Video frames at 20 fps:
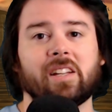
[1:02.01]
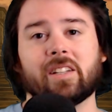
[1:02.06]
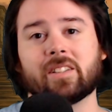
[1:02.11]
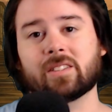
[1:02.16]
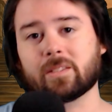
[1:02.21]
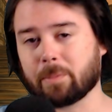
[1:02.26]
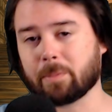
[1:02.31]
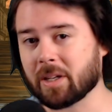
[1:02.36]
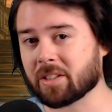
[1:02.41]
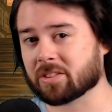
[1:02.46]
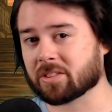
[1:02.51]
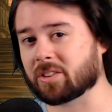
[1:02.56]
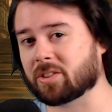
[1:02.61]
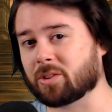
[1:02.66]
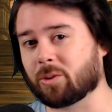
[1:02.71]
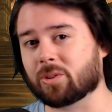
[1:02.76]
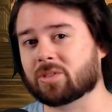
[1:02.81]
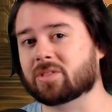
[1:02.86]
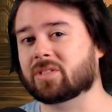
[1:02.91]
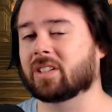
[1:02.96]
especially
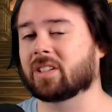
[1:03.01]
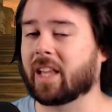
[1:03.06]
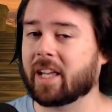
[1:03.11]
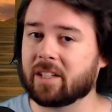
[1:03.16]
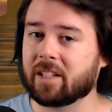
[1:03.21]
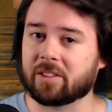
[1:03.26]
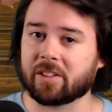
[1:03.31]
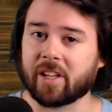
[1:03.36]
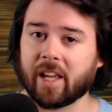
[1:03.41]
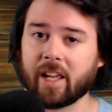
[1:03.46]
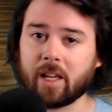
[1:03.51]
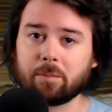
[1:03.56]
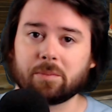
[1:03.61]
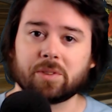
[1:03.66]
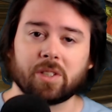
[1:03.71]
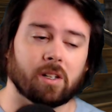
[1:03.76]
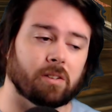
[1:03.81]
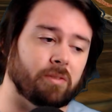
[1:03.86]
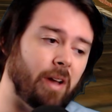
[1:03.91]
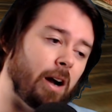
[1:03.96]
towards the later games
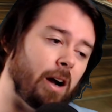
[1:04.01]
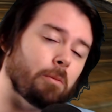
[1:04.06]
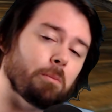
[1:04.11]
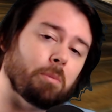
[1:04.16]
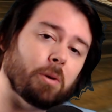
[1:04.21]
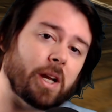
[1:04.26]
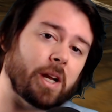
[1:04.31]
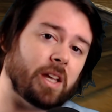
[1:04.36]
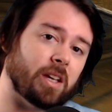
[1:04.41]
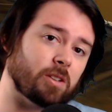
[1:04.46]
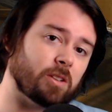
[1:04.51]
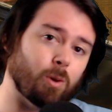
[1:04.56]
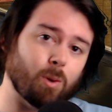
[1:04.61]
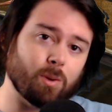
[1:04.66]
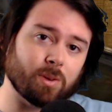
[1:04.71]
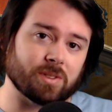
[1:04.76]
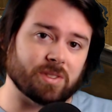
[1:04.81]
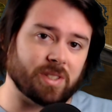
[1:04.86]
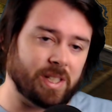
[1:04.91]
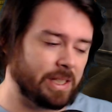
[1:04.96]
of Outbreak and
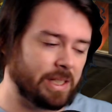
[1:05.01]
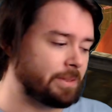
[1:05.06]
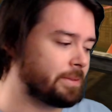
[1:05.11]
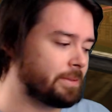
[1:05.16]
Quarantine.